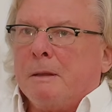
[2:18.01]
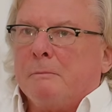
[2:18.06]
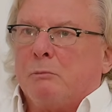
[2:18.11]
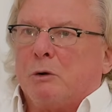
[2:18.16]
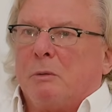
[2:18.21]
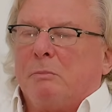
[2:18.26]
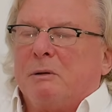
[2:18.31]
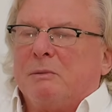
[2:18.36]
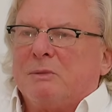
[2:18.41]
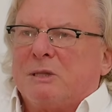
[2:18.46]

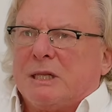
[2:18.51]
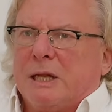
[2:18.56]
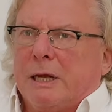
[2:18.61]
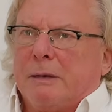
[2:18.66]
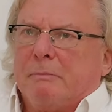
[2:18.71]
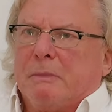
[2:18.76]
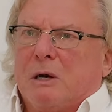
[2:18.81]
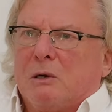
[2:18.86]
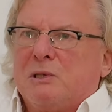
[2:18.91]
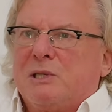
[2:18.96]
problems
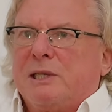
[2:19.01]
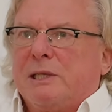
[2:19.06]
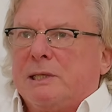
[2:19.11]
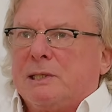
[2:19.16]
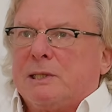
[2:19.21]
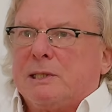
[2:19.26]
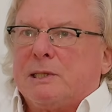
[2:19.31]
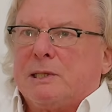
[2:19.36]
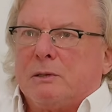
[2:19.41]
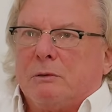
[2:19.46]
like
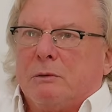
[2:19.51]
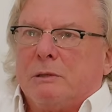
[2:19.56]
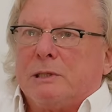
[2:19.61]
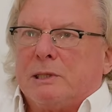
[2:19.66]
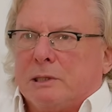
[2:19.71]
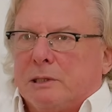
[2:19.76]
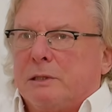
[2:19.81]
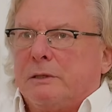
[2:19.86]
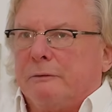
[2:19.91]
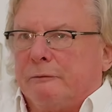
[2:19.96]
mousiness and so
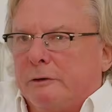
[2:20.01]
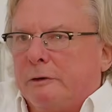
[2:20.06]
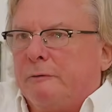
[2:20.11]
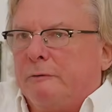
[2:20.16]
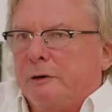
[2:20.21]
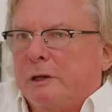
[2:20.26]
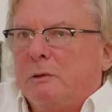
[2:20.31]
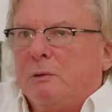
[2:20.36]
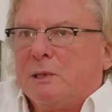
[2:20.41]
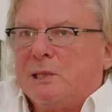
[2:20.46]
on, different
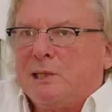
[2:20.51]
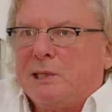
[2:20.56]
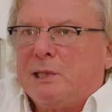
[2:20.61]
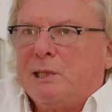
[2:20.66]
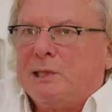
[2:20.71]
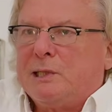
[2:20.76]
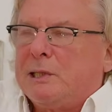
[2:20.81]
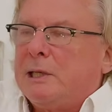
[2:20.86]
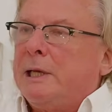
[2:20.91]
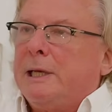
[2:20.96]

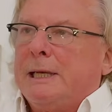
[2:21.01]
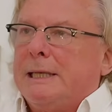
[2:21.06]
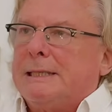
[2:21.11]
frequencies.